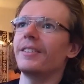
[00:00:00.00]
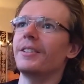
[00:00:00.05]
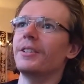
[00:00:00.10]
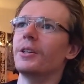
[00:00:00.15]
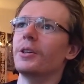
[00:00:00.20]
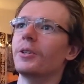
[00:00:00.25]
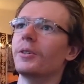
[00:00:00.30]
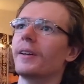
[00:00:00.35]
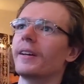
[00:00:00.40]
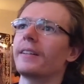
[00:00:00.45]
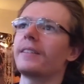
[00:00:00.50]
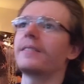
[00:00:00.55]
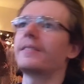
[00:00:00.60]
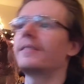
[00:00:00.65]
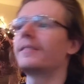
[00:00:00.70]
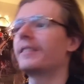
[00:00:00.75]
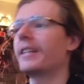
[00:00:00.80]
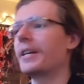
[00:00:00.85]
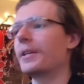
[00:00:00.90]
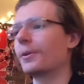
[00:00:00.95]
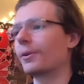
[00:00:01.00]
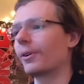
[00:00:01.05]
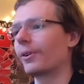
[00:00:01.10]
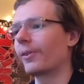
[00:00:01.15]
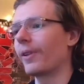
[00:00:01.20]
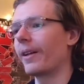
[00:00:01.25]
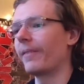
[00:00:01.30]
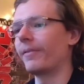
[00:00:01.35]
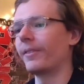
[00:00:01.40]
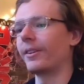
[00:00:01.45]
you know, like 10 or
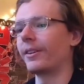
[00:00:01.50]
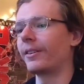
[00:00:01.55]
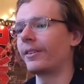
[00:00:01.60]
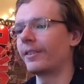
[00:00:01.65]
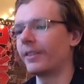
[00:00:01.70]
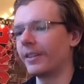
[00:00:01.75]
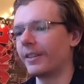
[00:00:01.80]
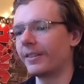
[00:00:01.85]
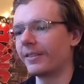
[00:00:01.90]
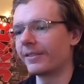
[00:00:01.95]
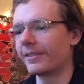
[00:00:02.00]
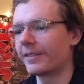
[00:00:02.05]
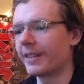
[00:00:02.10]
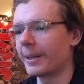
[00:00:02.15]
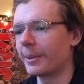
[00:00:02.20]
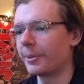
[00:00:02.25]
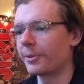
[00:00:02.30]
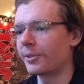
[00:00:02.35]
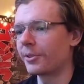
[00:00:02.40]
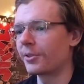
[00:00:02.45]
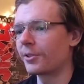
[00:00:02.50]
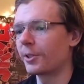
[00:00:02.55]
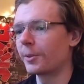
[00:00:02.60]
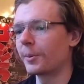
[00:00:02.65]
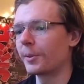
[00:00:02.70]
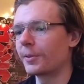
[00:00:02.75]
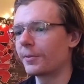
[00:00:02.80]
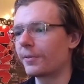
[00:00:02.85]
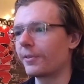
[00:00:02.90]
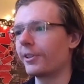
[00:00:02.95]
11, and that was just
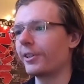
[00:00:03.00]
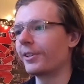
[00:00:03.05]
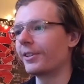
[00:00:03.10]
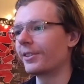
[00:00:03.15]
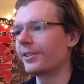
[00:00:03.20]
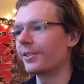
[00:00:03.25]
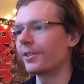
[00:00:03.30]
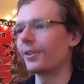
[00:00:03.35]
so much fun.